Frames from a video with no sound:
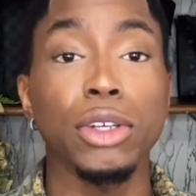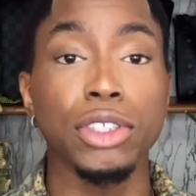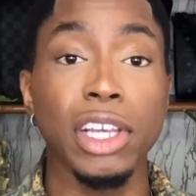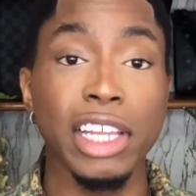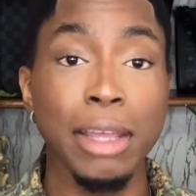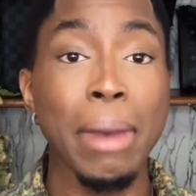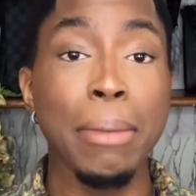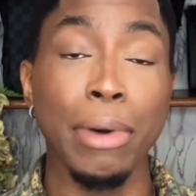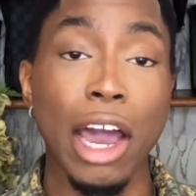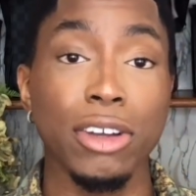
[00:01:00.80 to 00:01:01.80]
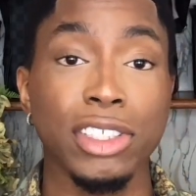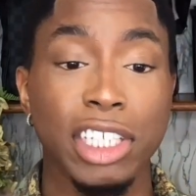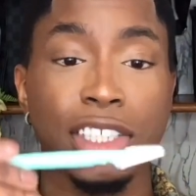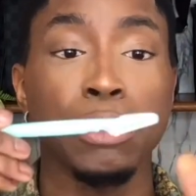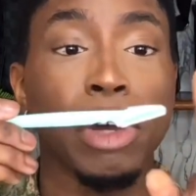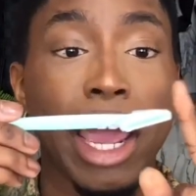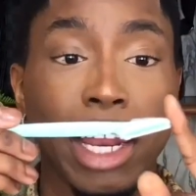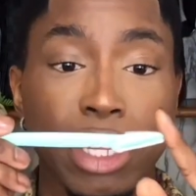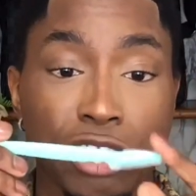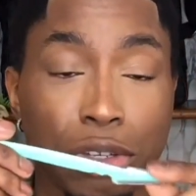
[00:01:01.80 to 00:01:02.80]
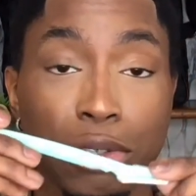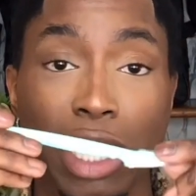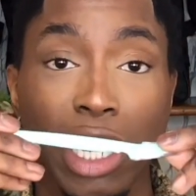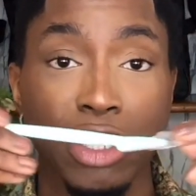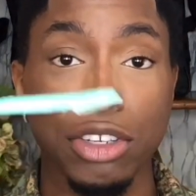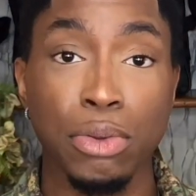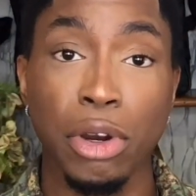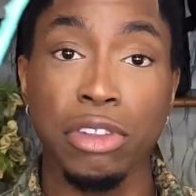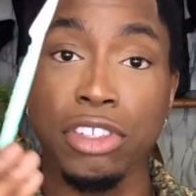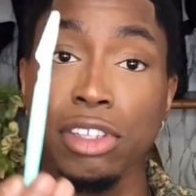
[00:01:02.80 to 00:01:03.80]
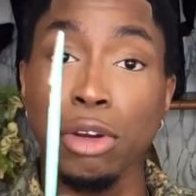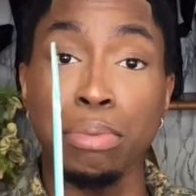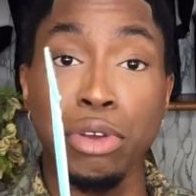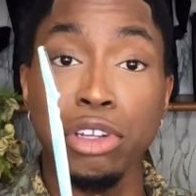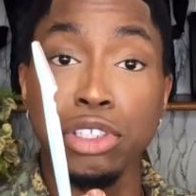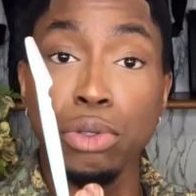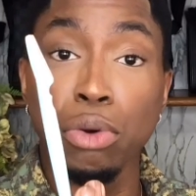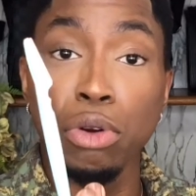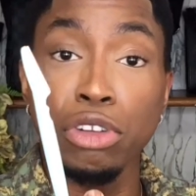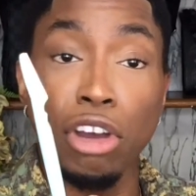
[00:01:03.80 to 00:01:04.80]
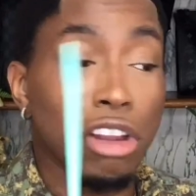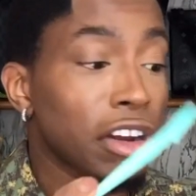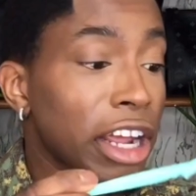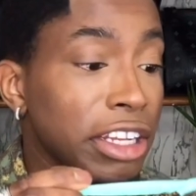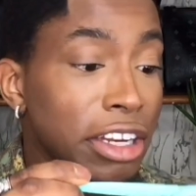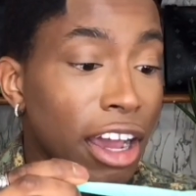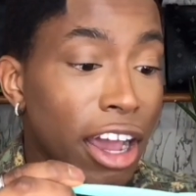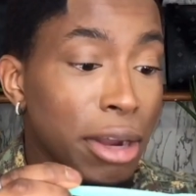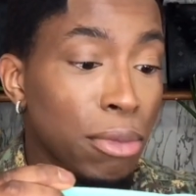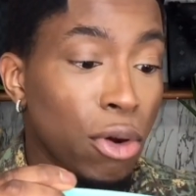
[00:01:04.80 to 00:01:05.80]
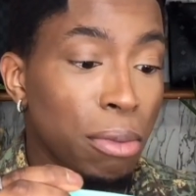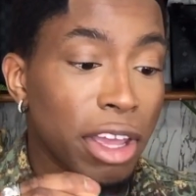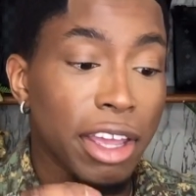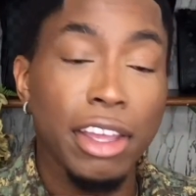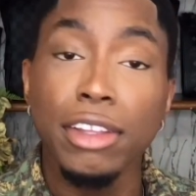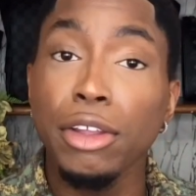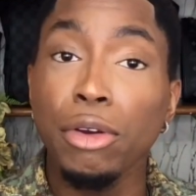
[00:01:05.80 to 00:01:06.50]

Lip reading: to clean my brows, this is what I like to use. I like to use one of these little beauty store, $1.99 moment, little